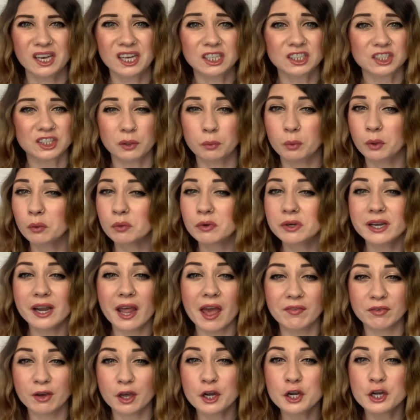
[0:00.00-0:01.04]
So we'll
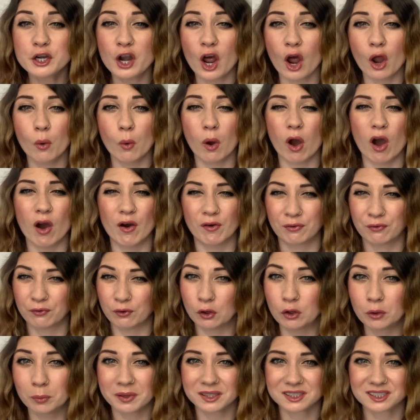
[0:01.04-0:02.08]
never know our
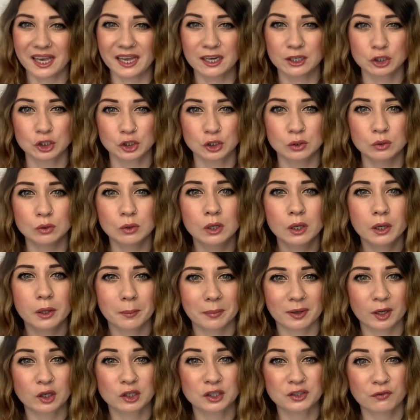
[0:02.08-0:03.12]
full potential,
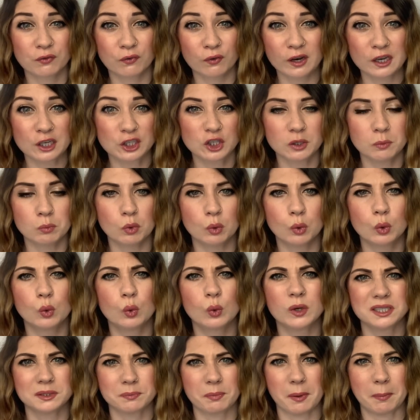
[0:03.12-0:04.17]
because friction will
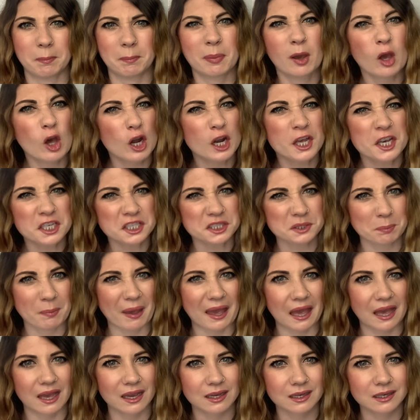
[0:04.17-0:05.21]
always be pulling us
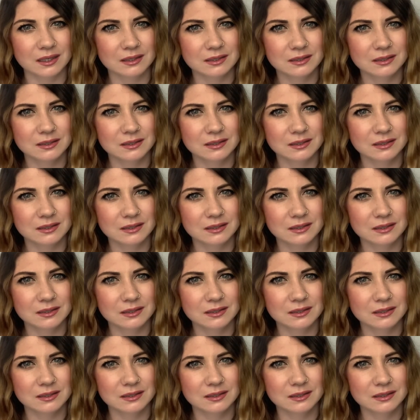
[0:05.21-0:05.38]
back.